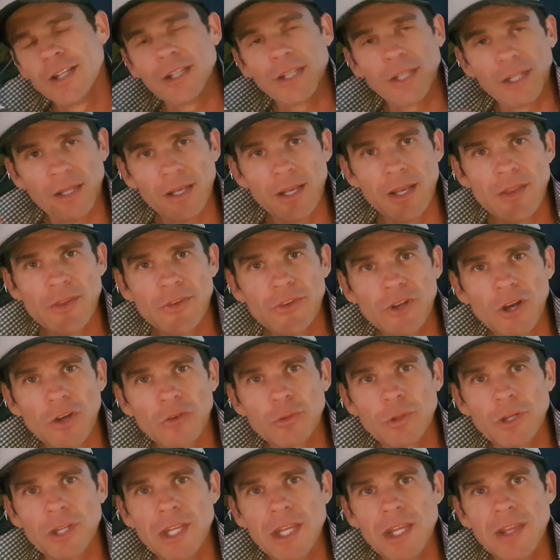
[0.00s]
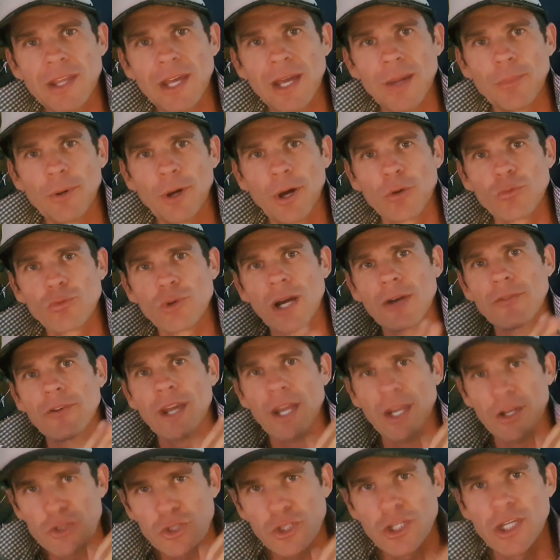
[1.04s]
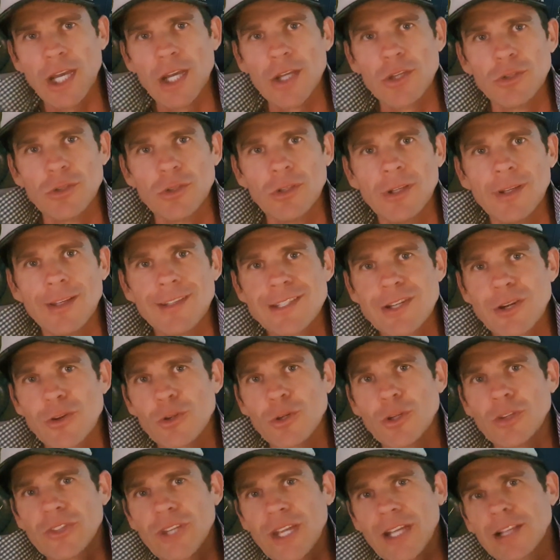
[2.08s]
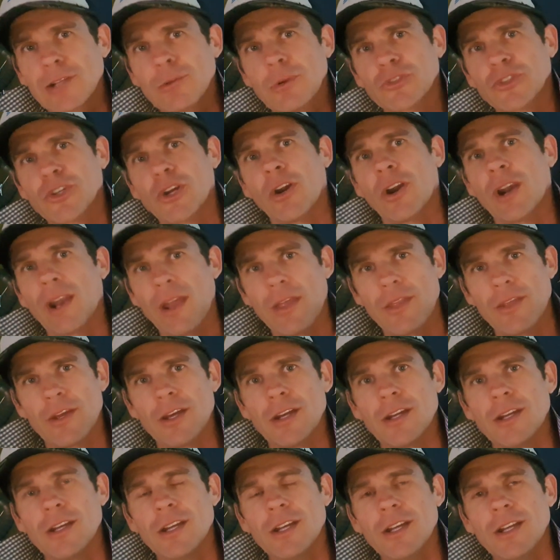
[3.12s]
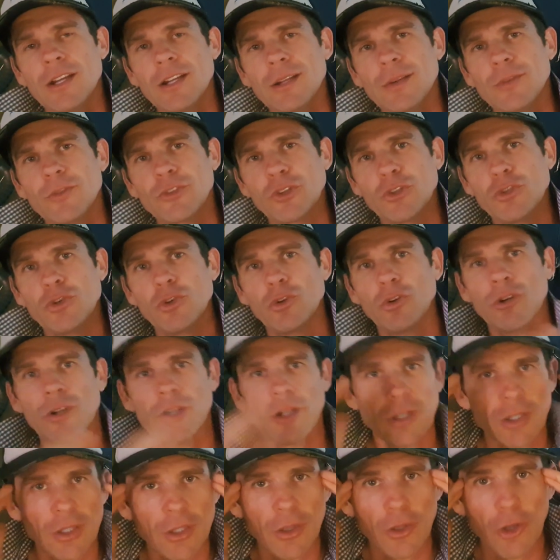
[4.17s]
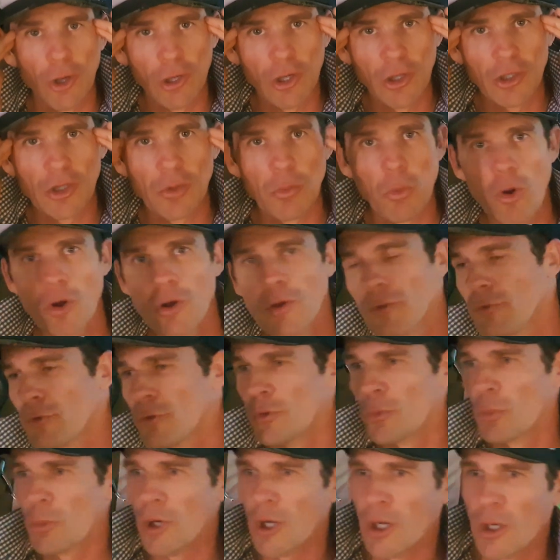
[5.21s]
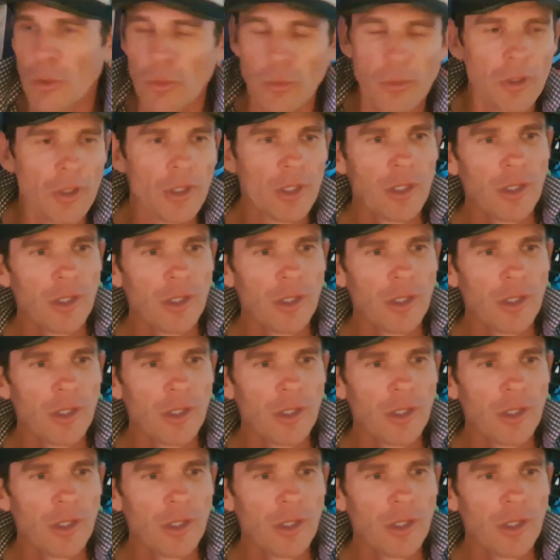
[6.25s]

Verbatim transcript: And it's nice when I hear that, but I'd rather educate you, tell you exactly what's going on out there so you're no longer walking through the world